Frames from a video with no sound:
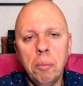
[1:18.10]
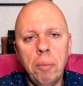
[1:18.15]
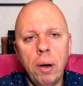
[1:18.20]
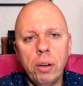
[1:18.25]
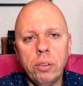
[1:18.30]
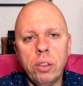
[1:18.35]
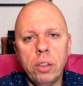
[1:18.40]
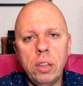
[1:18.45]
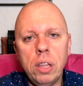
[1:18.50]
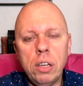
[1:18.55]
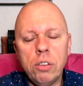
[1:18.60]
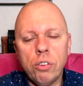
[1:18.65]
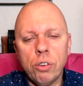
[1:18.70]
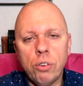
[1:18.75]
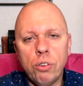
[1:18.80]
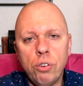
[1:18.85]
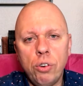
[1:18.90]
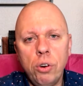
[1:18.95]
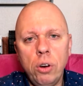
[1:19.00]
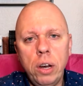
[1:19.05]
Both of these are
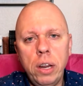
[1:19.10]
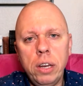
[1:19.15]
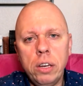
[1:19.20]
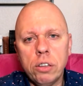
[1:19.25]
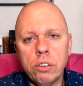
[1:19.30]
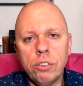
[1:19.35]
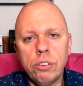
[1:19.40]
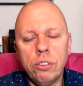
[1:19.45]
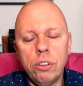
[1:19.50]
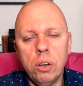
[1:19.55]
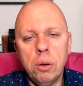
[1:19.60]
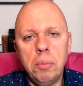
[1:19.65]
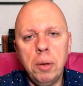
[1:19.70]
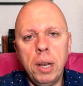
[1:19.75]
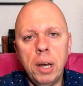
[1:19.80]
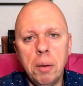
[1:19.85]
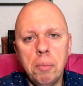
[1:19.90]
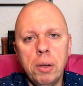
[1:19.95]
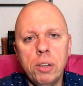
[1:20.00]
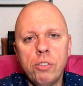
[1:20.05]
truly
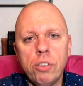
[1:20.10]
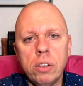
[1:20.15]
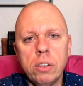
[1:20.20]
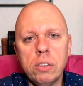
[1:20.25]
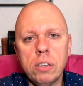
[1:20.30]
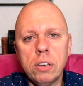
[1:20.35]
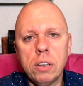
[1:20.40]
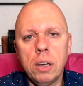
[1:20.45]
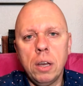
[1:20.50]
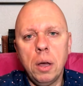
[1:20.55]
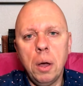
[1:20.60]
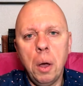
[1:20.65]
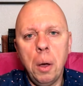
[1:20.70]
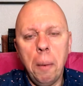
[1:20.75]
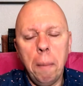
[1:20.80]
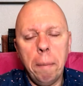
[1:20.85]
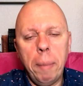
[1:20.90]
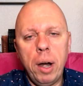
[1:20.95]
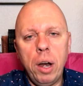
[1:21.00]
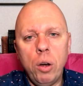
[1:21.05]
disturbing images,
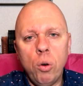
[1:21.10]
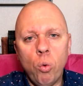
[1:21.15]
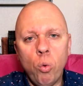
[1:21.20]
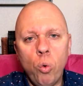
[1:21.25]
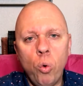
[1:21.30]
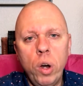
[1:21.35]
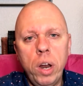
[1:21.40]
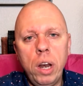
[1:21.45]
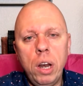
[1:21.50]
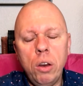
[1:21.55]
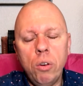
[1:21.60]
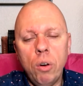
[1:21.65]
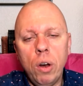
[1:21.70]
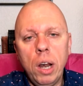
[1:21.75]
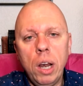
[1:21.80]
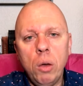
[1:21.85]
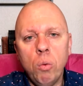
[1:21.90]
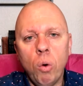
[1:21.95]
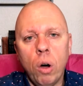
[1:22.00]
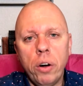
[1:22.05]
but it really,
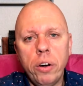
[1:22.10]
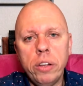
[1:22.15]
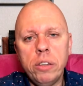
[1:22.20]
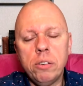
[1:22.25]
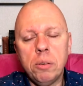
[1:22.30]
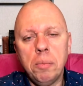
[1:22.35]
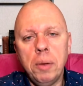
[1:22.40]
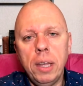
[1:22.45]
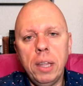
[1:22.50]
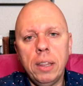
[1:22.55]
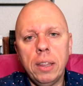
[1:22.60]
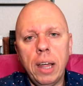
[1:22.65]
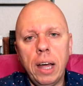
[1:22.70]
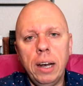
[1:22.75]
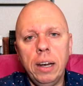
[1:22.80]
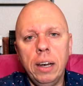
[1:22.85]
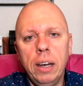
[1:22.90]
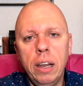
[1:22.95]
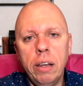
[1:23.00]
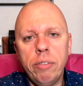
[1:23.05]
really worries me
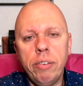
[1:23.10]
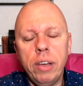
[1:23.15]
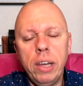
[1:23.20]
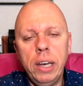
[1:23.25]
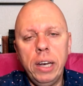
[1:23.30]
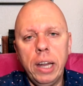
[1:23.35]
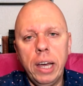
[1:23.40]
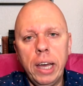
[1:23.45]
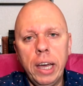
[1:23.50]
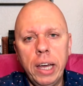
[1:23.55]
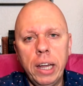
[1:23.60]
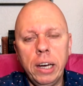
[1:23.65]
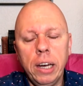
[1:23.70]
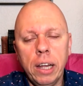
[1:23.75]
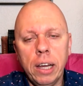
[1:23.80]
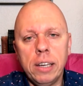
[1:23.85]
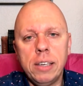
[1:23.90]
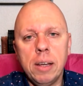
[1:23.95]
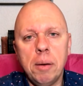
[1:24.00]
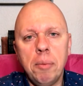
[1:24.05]
that living
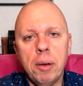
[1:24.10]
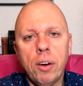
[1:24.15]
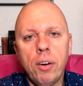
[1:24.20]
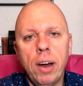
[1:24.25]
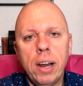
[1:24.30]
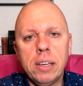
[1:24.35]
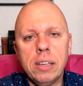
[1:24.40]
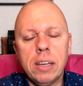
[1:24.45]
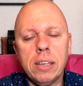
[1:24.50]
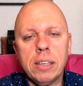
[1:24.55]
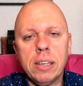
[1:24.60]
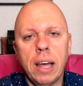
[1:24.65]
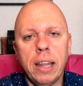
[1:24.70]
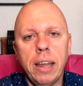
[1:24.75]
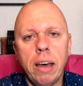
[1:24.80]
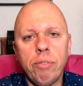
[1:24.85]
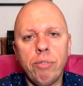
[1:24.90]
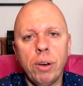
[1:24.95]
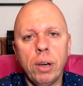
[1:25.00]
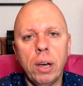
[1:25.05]
in a democratic South
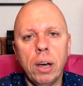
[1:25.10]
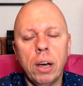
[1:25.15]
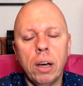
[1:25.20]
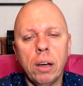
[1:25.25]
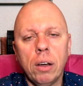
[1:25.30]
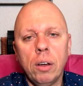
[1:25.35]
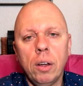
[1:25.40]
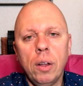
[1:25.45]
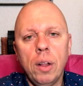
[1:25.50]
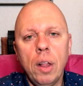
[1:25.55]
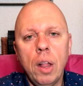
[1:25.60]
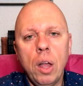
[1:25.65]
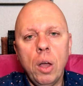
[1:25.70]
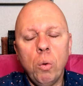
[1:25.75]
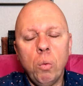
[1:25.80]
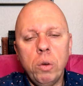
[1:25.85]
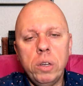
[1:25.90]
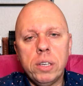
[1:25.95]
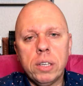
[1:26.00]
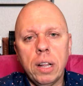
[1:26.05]
Africa,
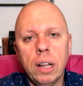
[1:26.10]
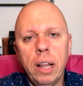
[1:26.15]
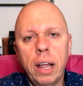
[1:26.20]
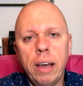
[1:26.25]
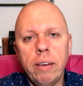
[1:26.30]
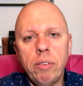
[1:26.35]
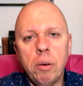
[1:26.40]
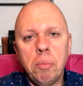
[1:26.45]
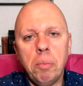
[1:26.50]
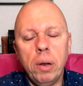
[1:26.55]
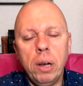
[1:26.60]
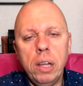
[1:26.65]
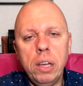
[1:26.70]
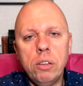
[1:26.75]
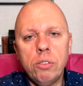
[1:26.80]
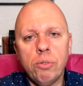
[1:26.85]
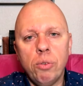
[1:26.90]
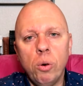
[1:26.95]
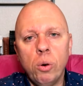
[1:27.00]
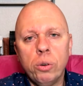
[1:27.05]
we still have a
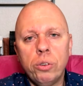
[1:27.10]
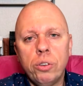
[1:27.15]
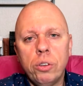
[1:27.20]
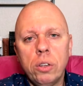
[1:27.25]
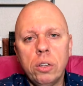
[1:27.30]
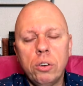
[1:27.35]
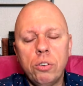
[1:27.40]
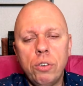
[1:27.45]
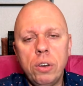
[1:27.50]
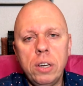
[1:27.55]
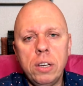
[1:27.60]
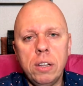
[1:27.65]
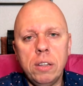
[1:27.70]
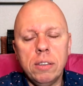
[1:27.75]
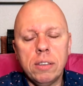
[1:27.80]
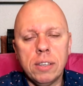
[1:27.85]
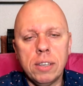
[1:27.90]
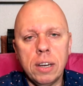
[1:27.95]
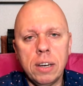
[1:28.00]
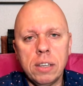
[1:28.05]
police force
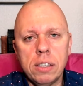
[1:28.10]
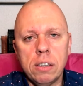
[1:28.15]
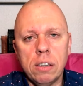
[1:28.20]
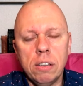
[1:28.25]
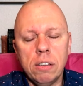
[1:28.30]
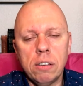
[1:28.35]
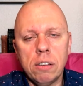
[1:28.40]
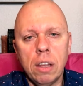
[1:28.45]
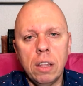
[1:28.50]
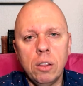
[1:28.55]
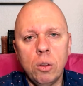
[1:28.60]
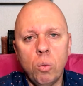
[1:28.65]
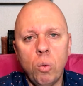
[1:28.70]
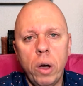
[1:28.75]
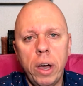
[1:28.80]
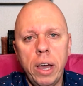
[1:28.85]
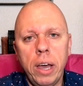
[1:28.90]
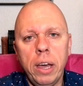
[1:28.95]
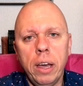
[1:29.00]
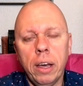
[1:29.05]
treating citizens in the
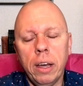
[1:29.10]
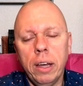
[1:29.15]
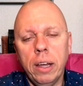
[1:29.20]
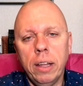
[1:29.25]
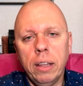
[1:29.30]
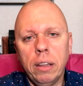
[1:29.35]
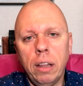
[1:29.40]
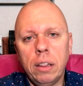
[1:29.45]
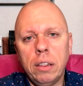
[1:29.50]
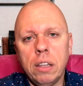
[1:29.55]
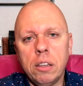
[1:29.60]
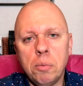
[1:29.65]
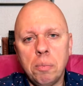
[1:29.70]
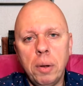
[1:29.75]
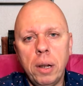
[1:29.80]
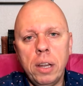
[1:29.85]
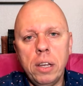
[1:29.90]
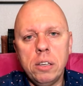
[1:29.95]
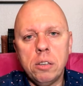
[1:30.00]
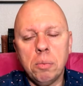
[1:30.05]
way that this
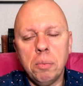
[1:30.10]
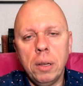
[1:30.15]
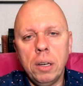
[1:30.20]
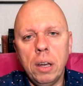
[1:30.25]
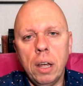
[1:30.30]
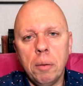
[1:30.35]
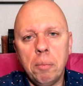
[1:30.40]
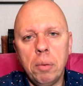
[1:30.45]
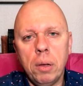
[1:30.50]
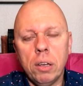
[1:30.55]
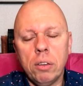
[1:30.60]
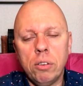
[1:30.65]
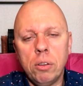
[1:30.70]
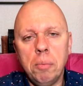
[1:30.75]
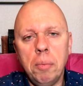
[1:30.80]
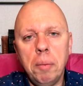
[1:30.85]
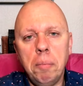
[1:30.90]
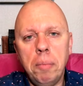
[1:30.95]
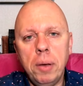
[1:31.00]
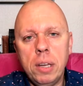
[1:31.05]
policeman appears
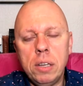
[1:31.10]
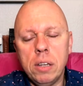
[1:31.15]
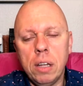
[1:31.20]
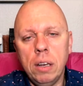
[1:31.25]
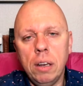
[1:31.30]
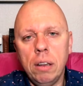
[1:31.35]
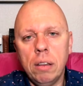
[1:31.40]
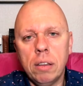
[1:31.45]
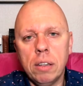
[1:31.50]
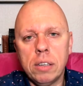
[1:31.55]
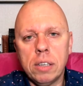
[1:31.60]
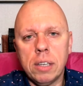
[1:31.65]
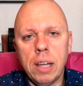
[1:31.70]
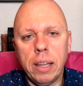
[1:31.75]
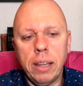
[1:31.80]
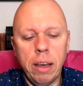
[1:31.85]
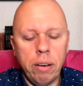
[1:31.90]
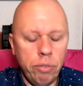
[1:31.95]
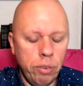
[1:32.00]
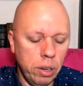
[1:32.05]
to be beating this
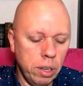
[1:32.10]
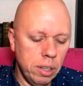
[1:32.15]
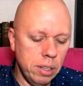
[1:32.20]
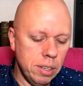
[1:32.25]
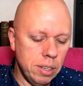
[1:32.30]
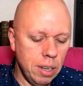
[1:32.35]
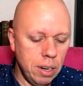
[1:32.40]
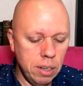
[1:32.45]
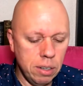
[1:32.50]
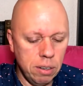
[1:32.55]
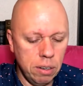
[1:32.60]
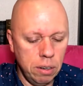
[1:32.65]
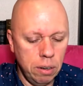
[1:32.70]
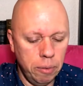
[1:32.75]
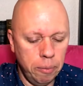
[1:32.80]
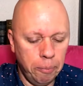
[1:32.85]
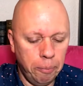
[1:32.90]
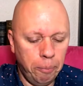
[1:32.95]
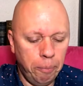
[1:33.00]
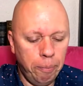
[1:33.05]
South African
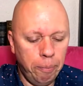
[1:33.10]
citizen.